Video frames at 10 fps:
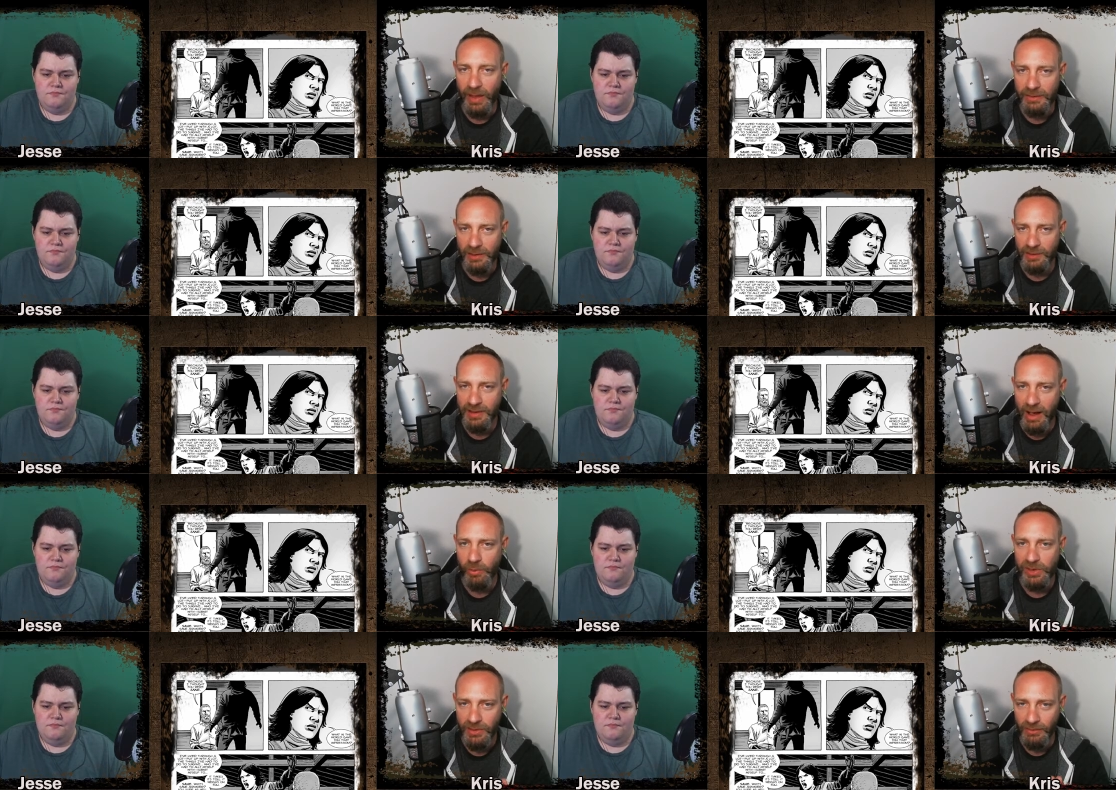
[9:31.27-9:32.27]
Speaker 1: Like this is how
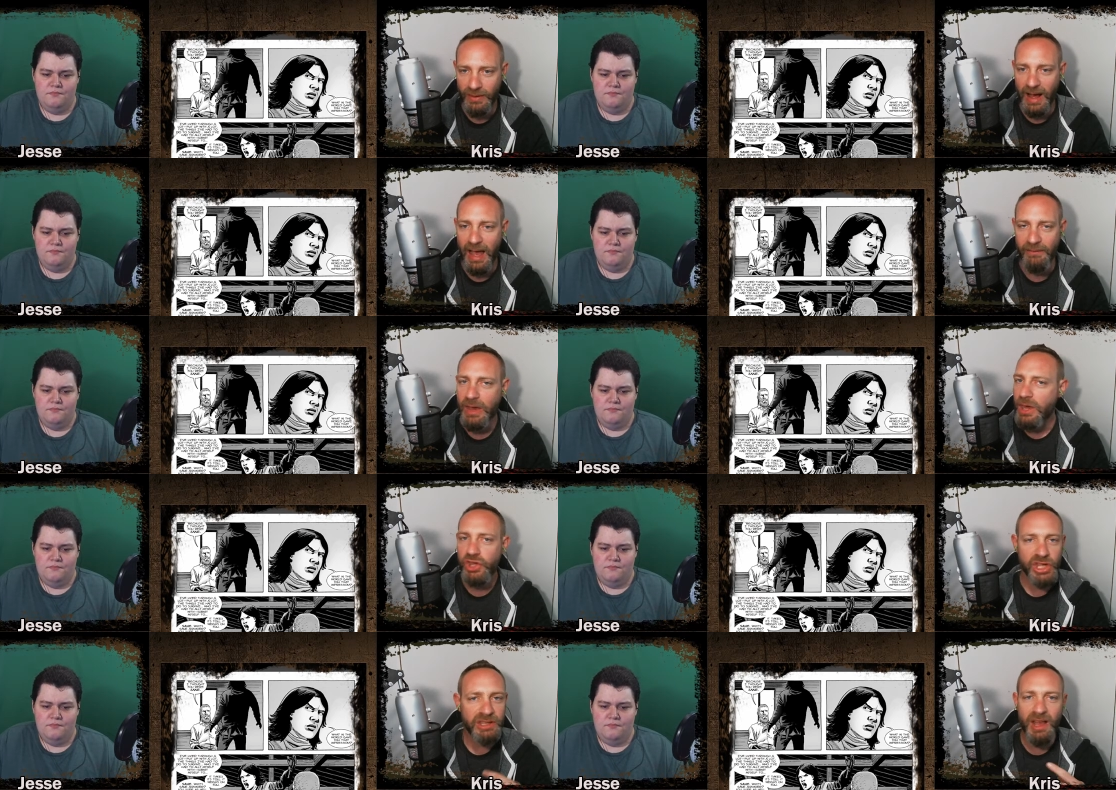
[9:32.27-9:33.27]
we survive."
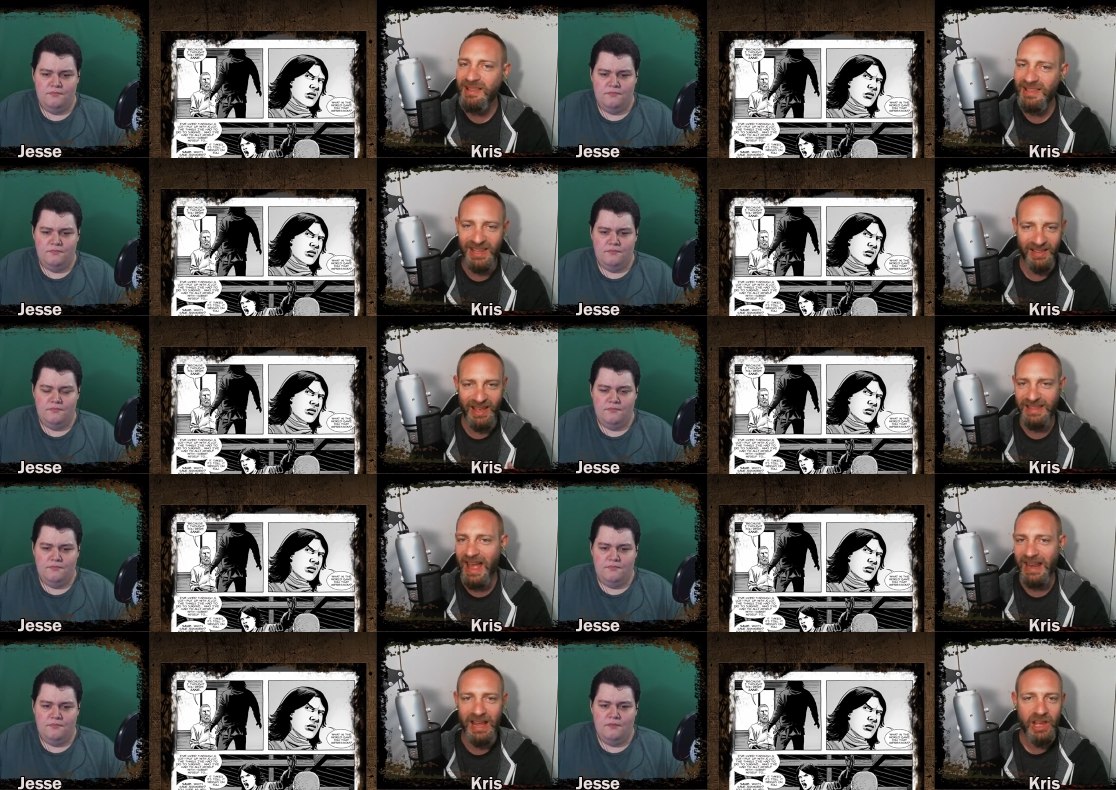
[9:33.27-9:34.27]
She doesn't see it like
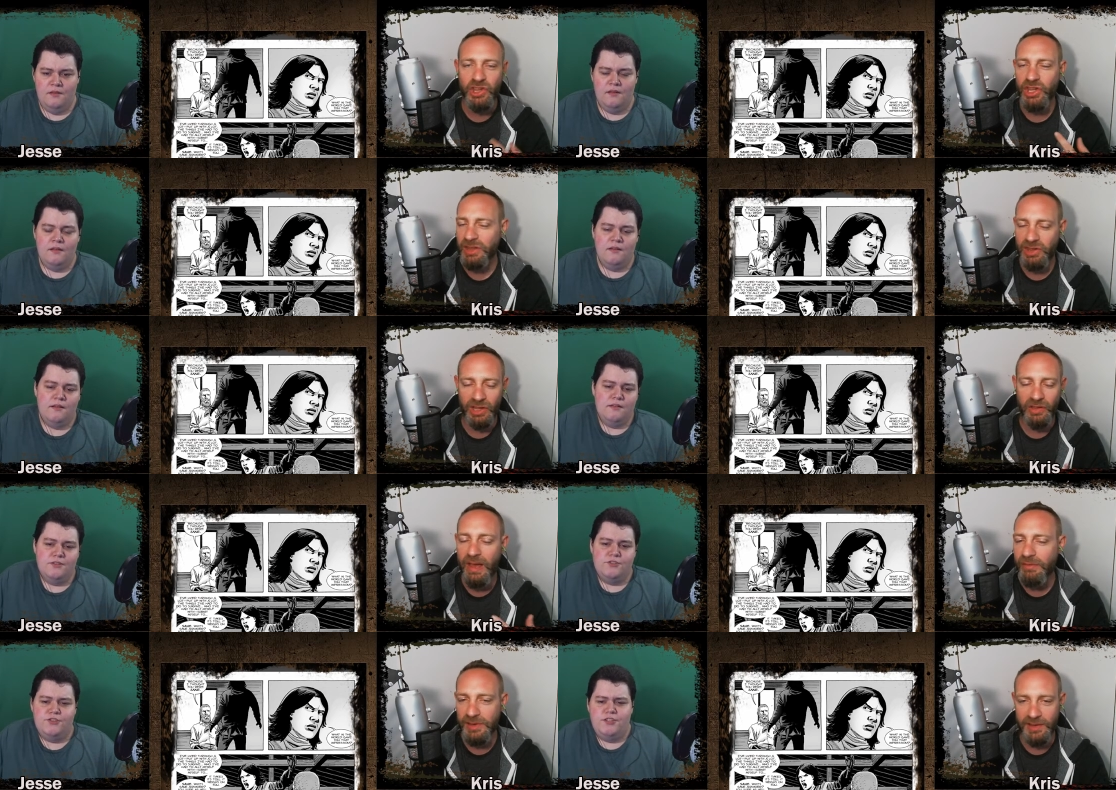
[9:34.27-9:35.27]
that. She she'll she's
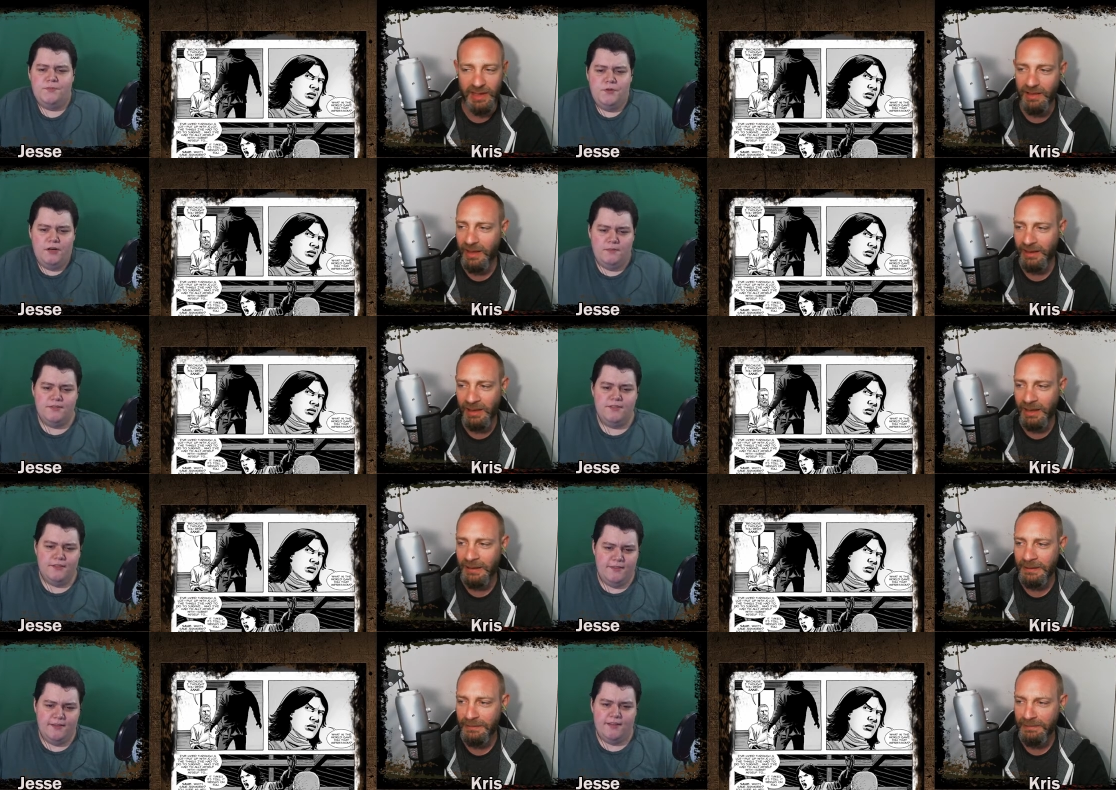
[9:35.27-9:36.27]
never. She's probably still
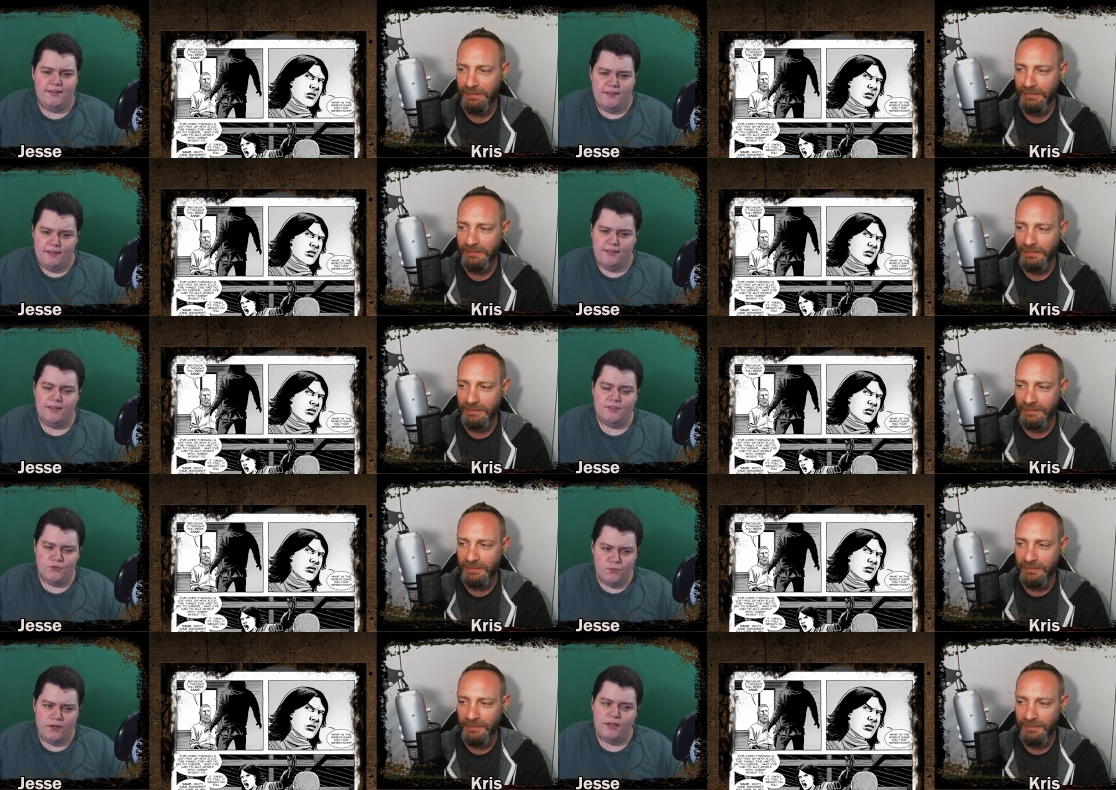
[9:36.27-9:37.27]
thinking
Speaker 2: Negan's
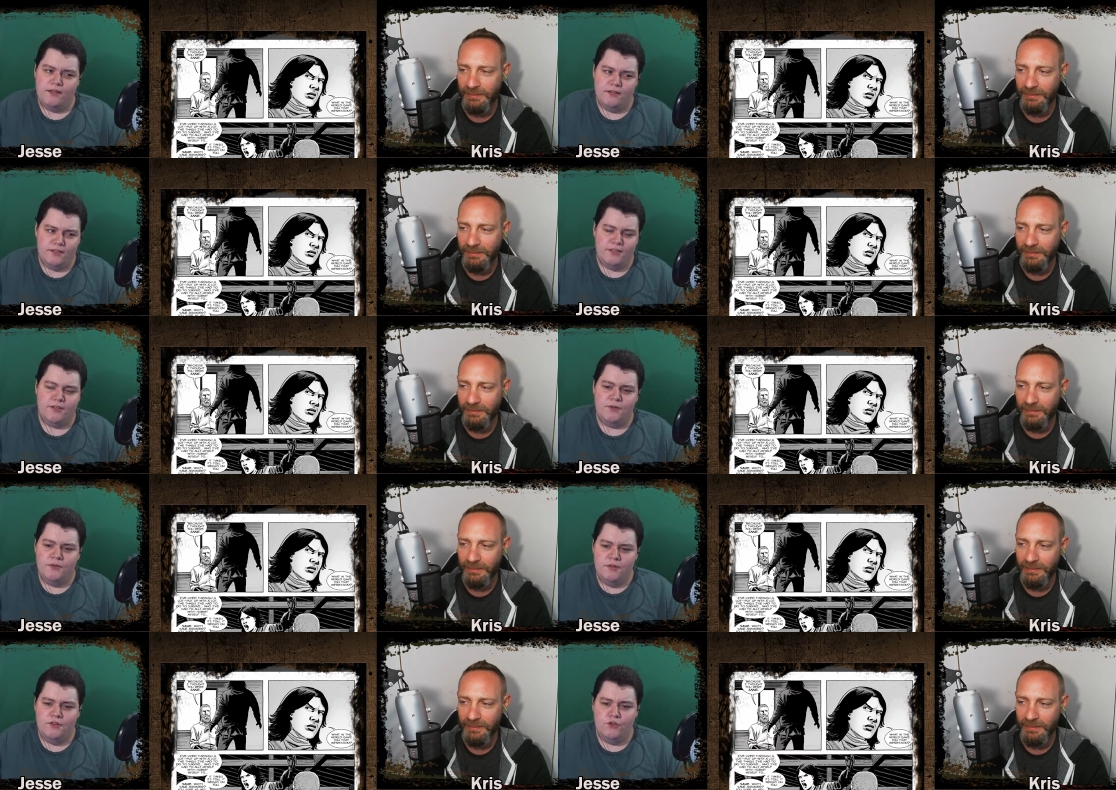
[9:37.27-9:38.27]
way. You know,
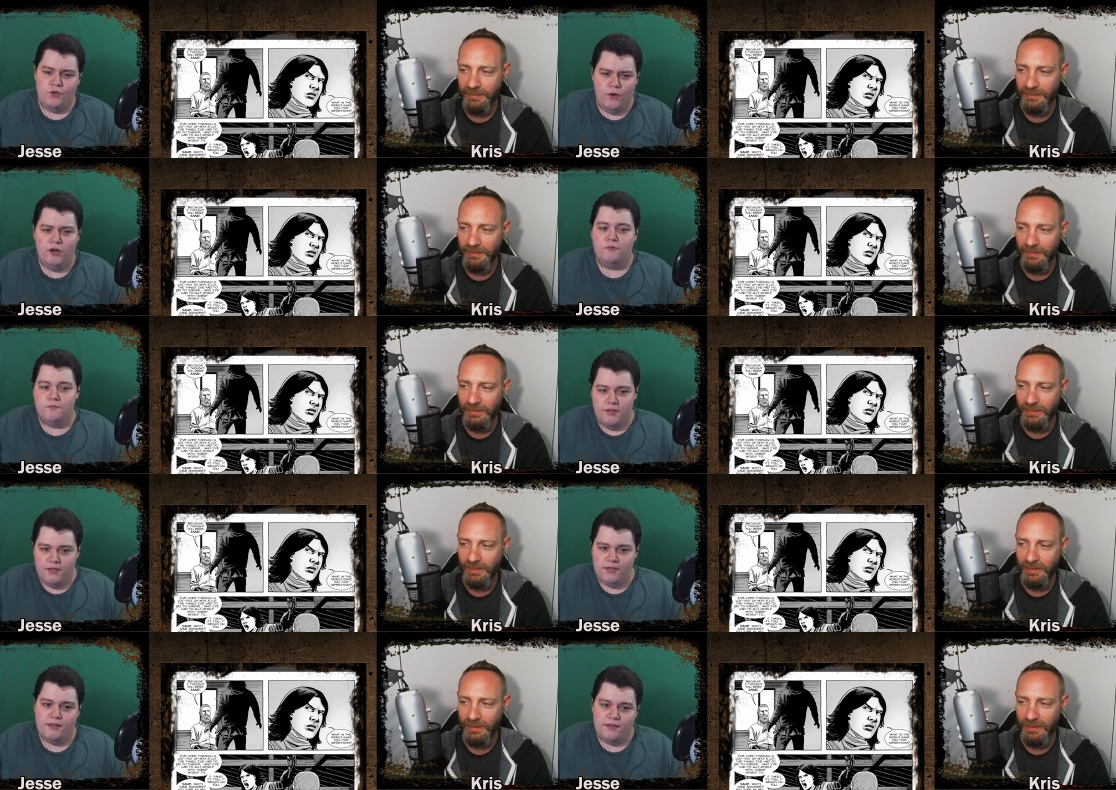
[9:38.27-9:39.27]
you help me,
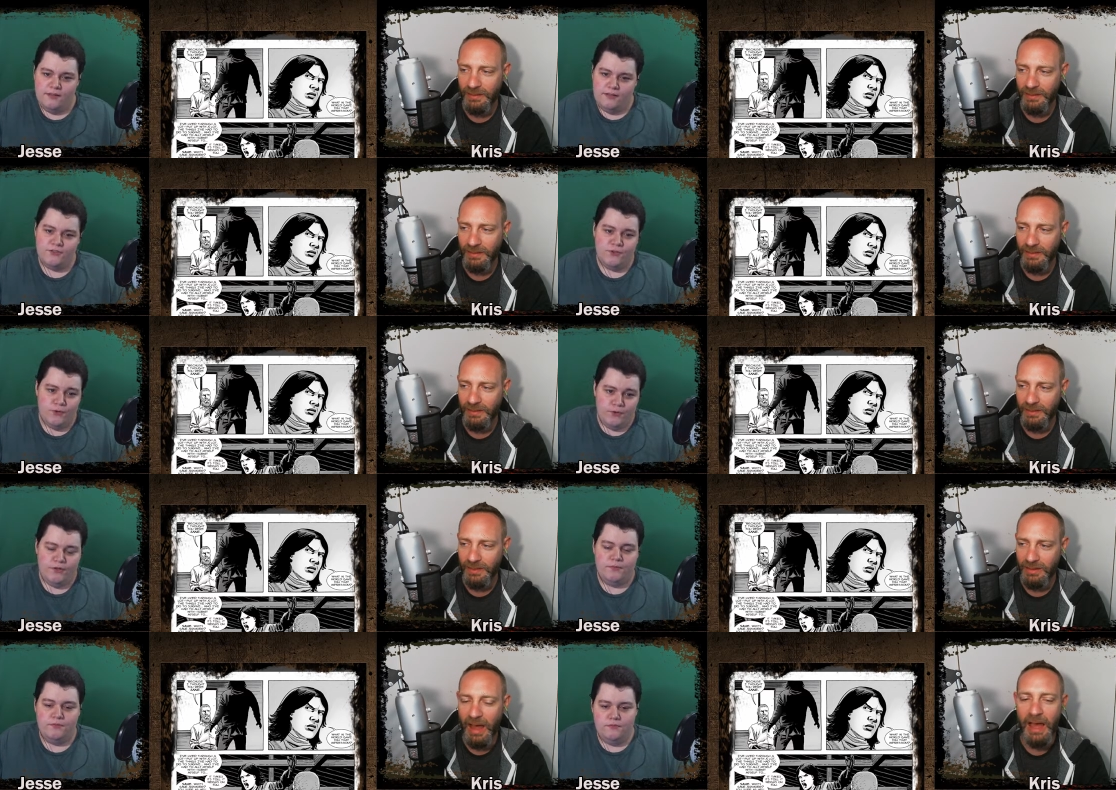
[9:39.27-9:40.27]
and then screw you.
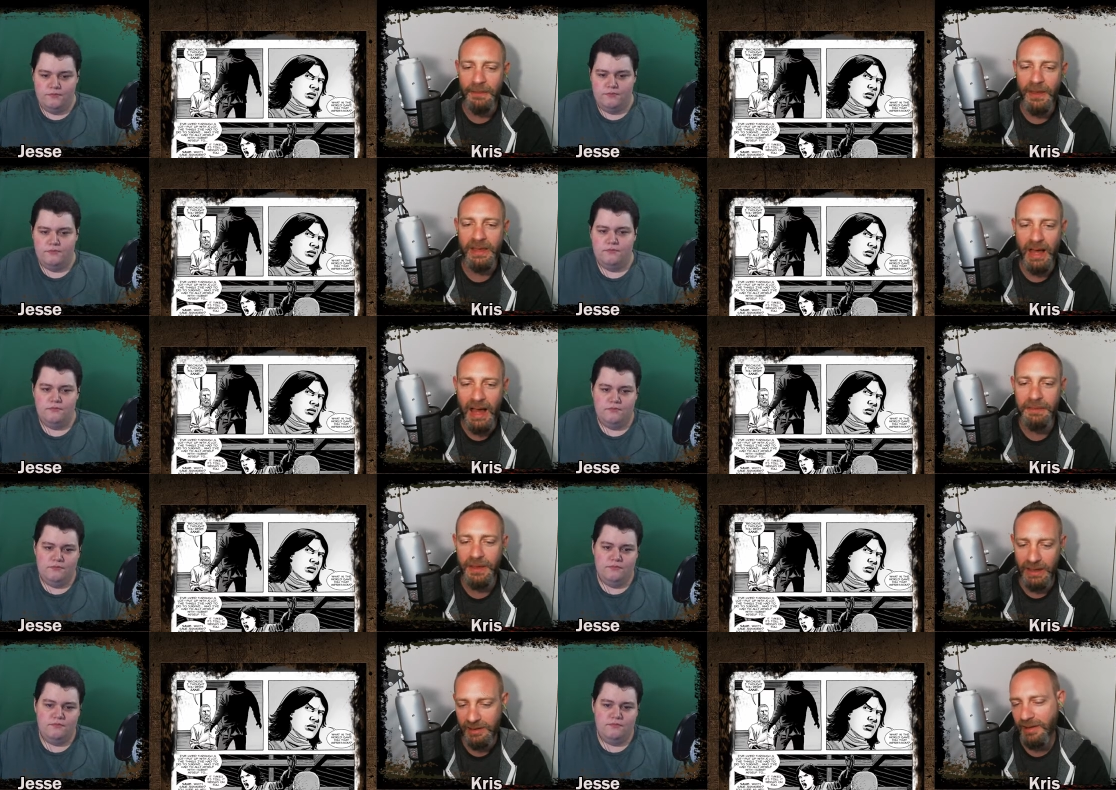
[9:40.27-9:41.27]
Speaker 1: I think I
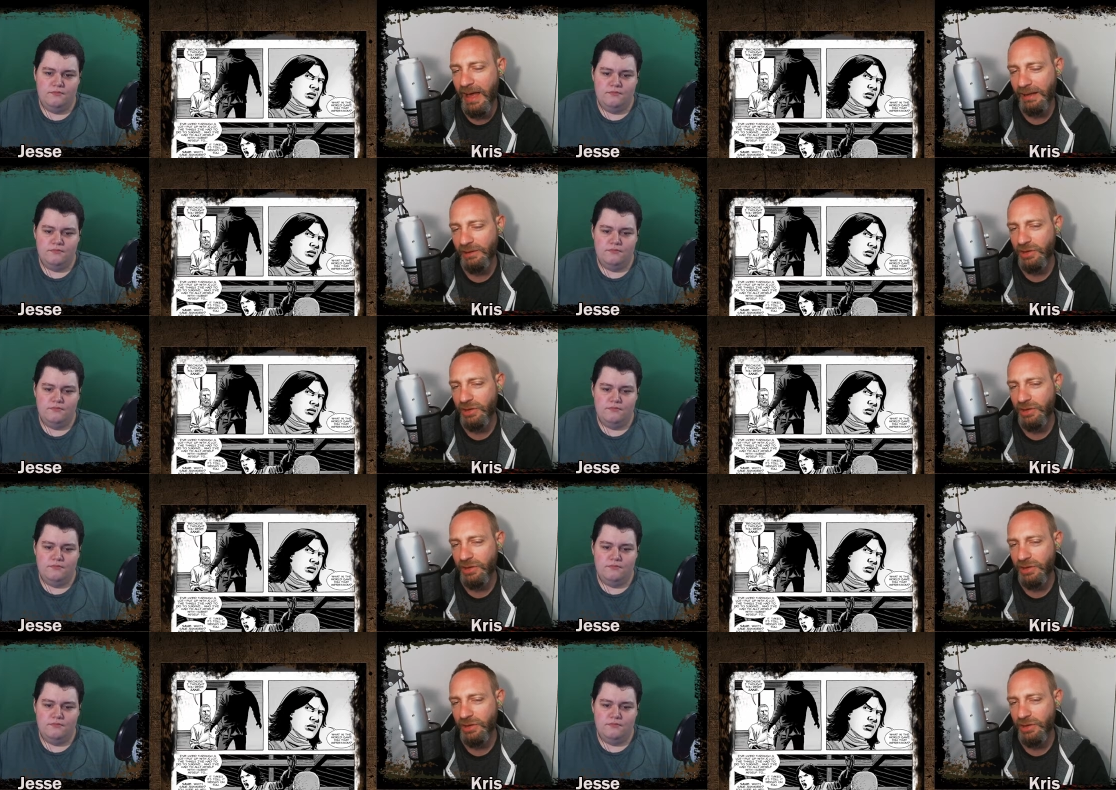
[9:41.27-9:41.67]
think exactly.